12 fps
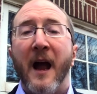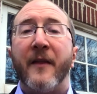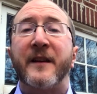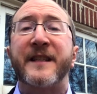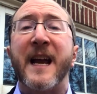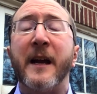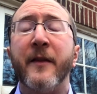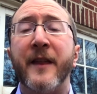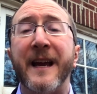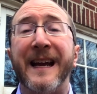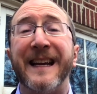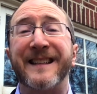The second
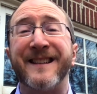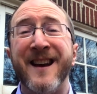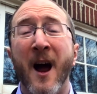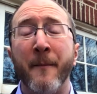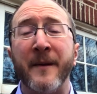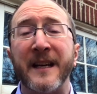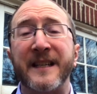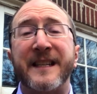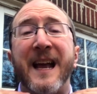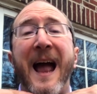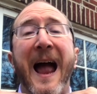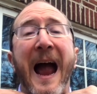thing is
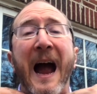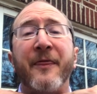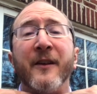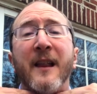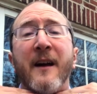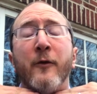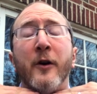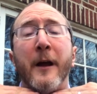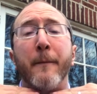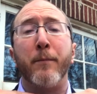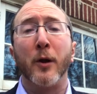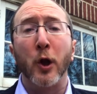numbness at the level
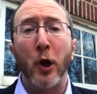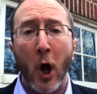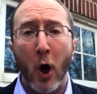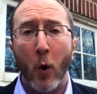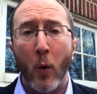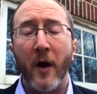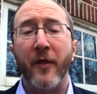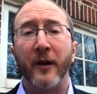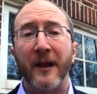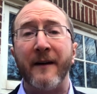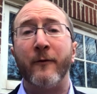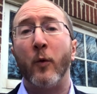and below the
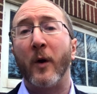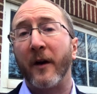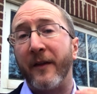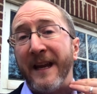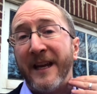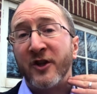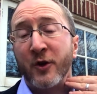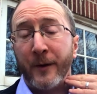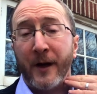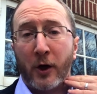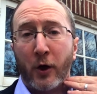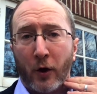level where the
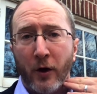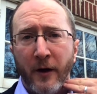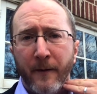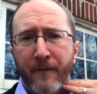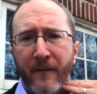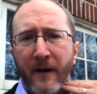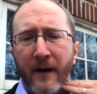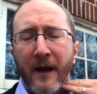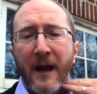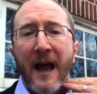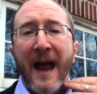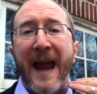injury occurred.
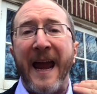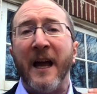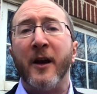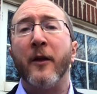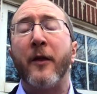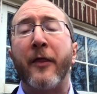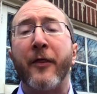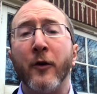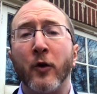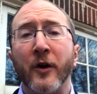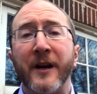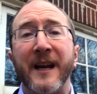And the
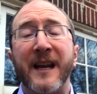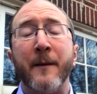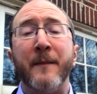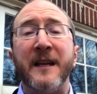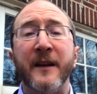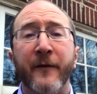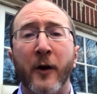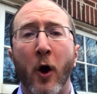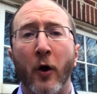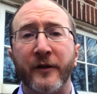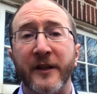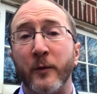third can be
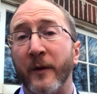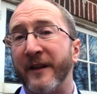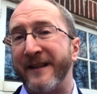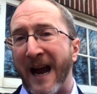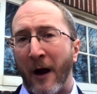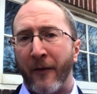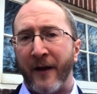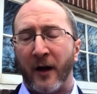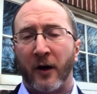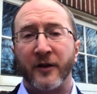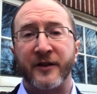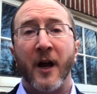difficulties with the down
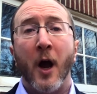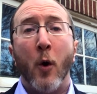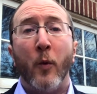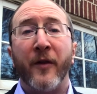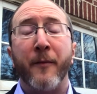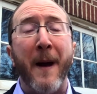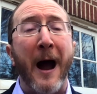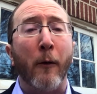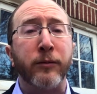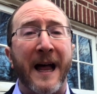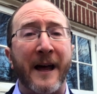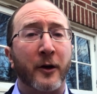theres, with
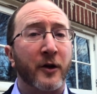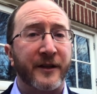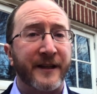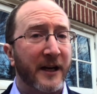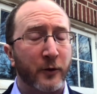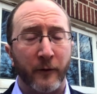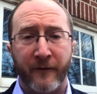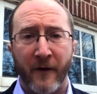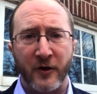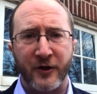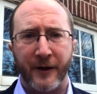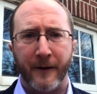bowel, bladder, or sexual
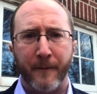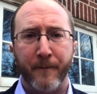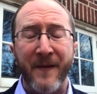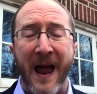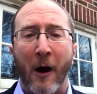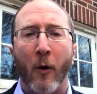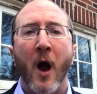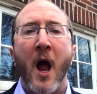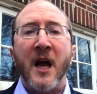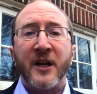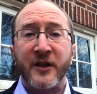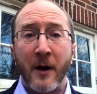function. Now,
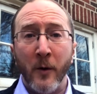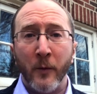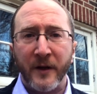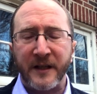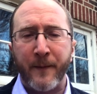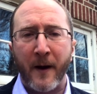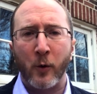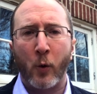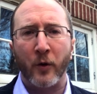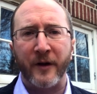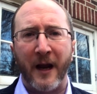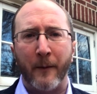someone with spinal
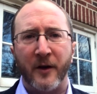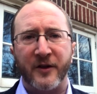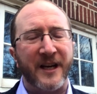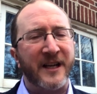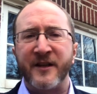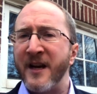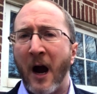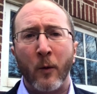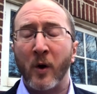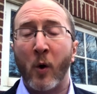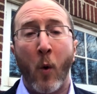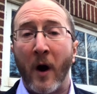cord damage is not
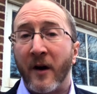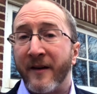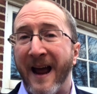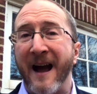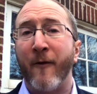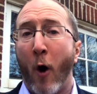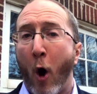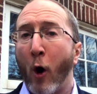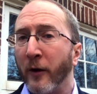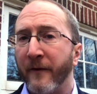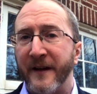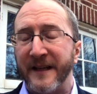required to have
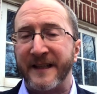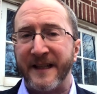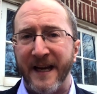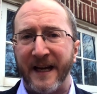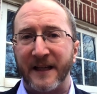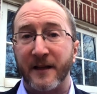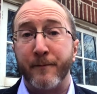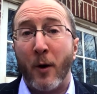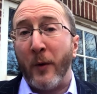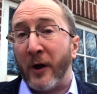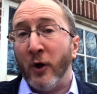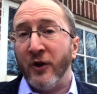all of these things,
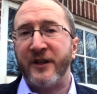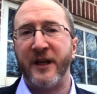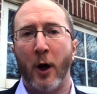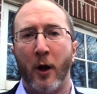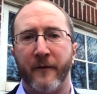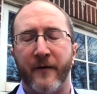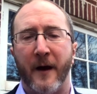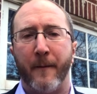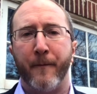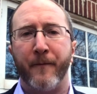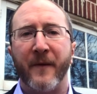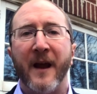but we could see all of
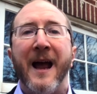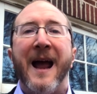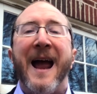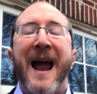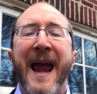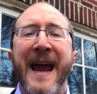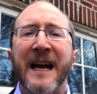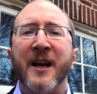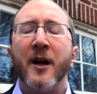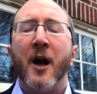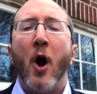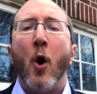them.
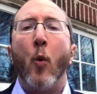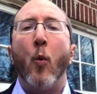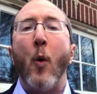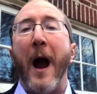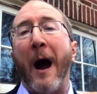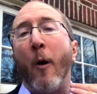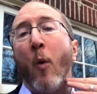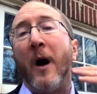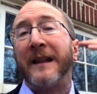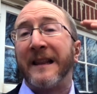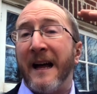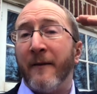And at
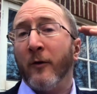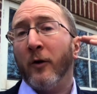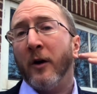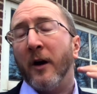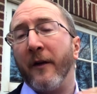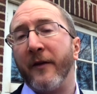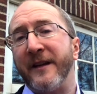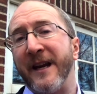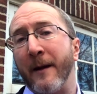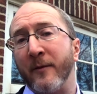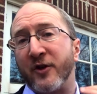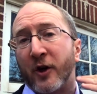what level the
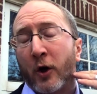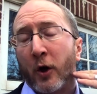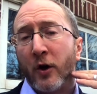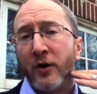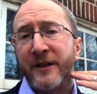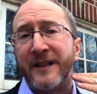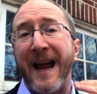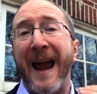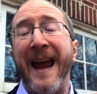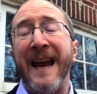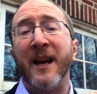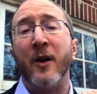damage occurs
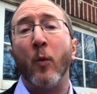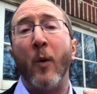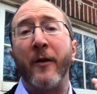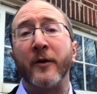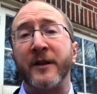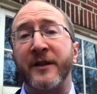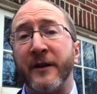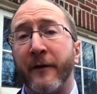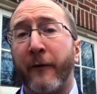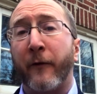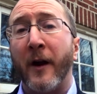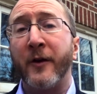and whether it's in the
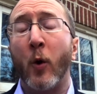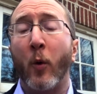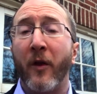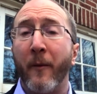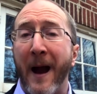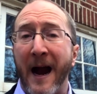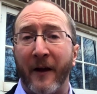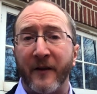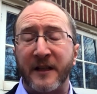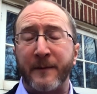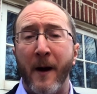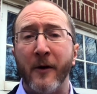front or the back of
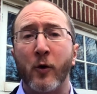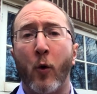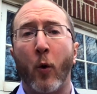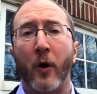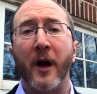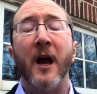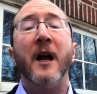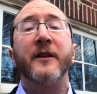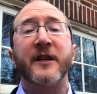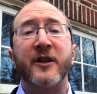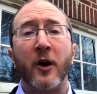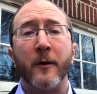the spinal cord
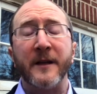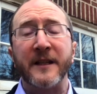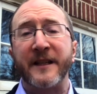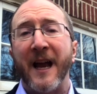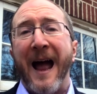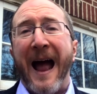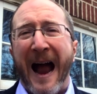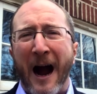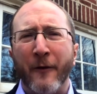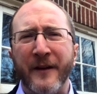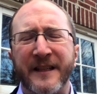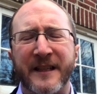determines
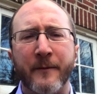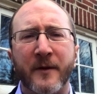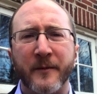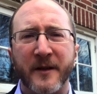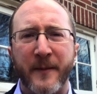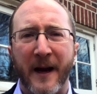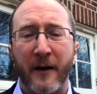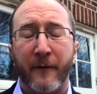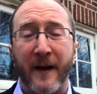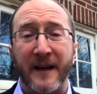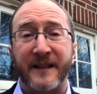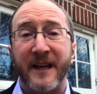how these symptoms
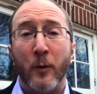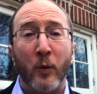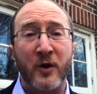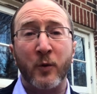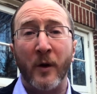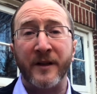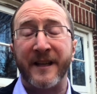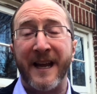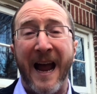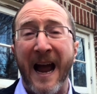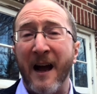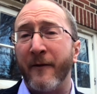manifest and which ones
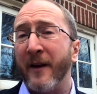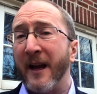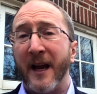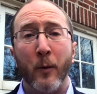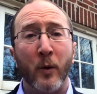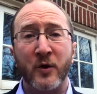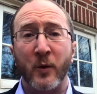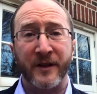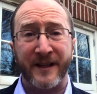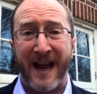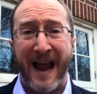they have and which ones they